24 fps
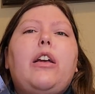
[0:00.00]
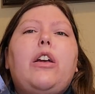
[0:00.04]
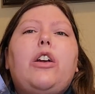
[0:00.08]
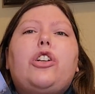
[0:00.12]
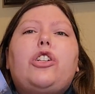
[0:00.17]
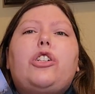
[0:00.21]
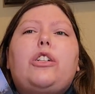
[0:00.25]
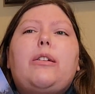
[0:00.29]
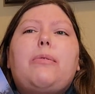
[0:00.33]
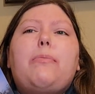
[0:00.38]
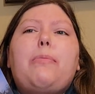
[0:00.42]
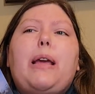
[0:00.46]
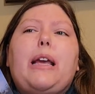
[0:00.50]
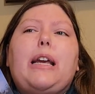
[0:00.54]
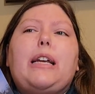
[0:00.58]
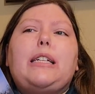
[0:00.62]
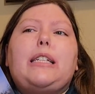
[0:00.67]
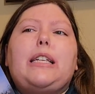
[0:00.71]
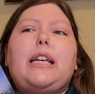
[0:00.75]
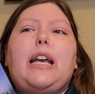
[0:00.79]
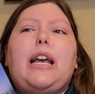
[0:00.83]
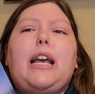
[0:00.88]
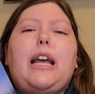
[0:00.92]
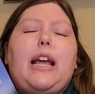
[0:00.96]
She
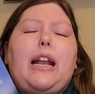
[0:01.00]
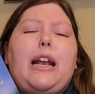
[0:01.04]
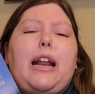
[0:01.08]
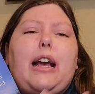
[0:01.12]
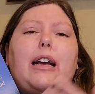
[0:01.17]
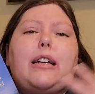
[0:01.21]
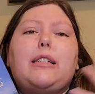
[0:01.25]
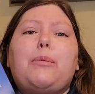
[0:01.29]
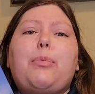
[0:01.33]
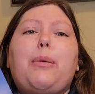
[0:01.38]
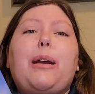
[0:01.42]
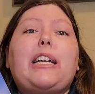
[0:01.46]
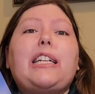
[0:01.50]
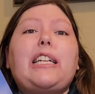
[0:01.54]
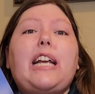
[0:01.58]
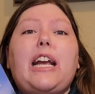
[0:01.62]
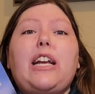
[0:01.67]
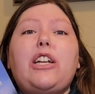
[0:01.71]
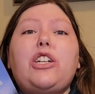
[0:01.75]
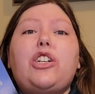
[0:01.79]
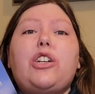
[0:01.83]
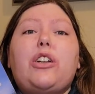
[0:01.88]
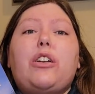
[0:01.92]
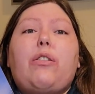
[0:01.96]
makes it an
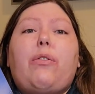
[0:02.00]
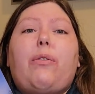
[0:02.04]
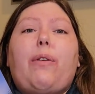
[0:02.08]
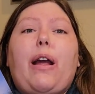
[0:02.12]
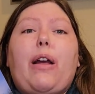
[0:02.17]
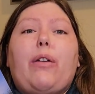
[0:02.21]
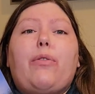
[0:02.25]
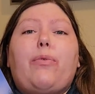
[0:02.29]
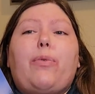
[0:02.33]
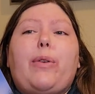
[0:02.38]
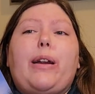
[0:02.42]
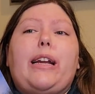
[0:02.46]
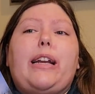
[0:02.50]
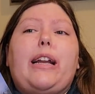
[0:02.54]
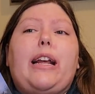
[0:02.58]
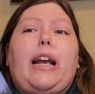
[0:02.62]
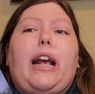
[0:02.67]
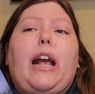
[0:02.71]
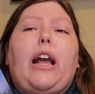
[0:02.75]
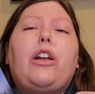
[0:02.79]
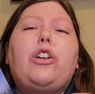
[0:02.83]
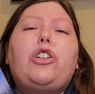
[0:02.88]
expectation around reading.